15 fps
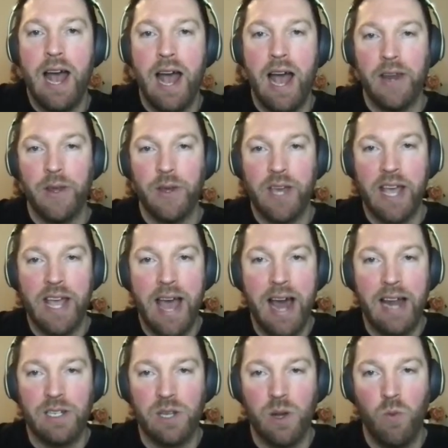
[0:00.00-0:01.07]
And you can get your
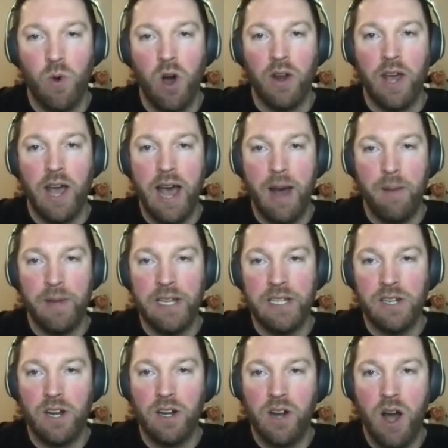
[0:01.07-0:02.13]
hands on one at
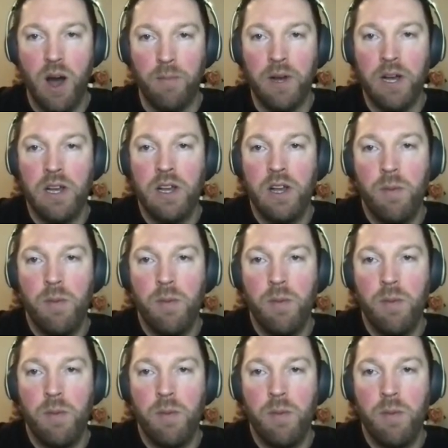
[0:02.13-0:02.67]
Meater.com.